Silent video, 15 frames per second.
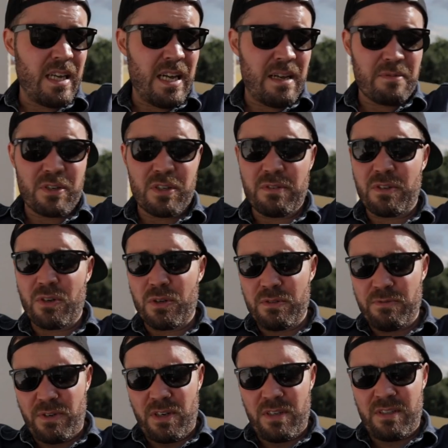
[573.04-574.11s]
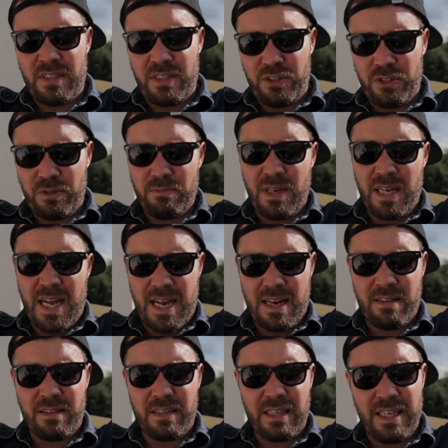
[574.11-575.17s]
I'm going to go as far as say you shouldn't buy
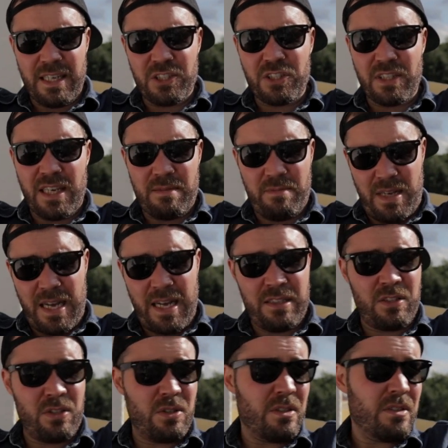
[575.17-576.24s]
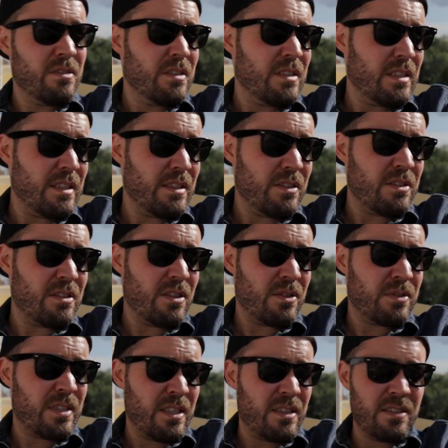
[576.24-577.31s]
anything in H&M at all. There's
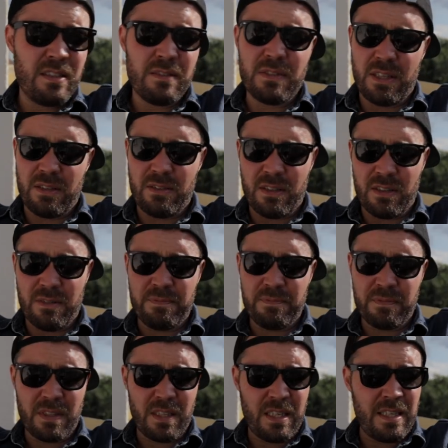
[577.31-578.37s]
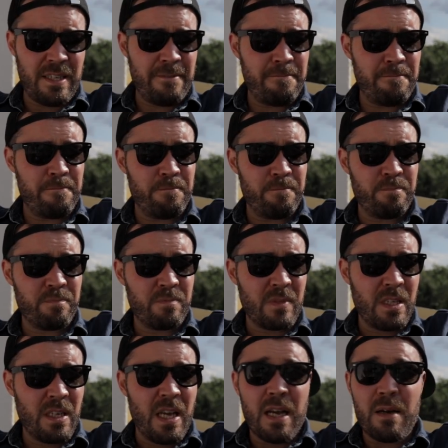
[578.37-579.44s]
alternatives out there. Um,
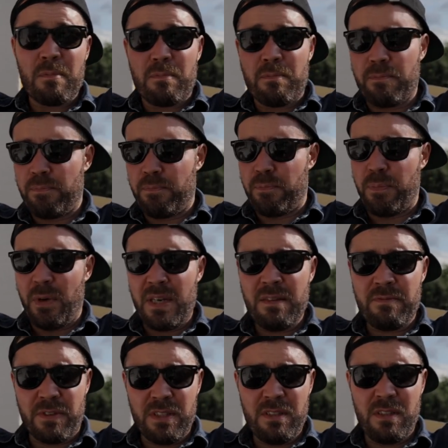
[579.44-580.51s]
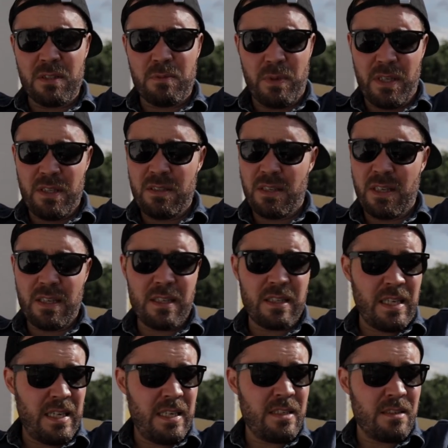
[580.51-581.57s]
buying vintage, buying
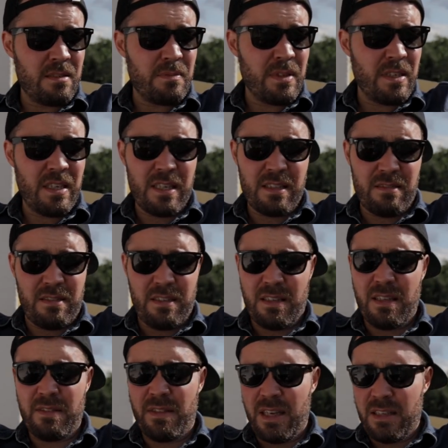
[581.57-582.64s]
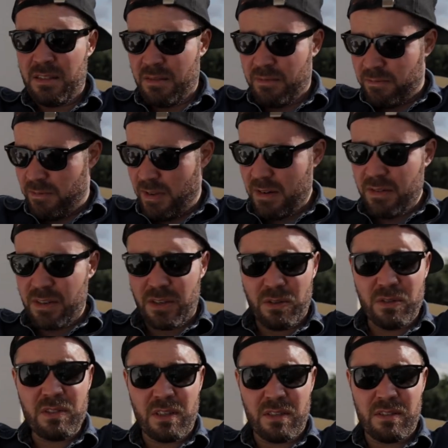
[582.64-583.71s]
second hand, uh, that's a very good
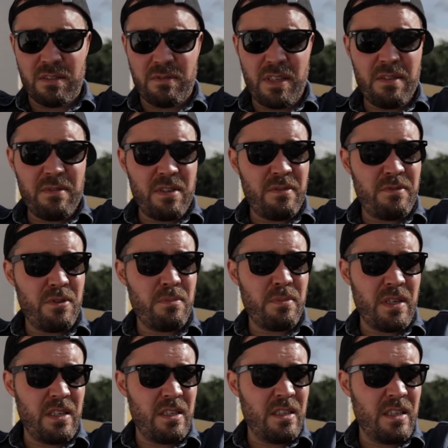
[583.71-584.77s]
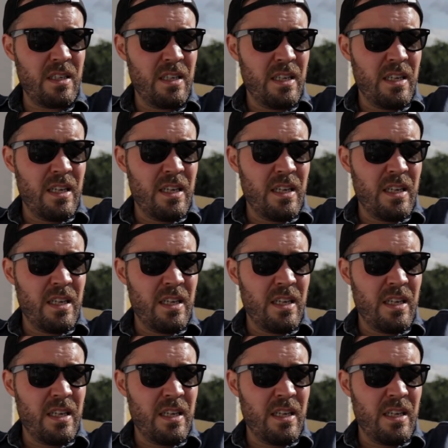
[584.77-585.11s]
alternative. Even if you're buying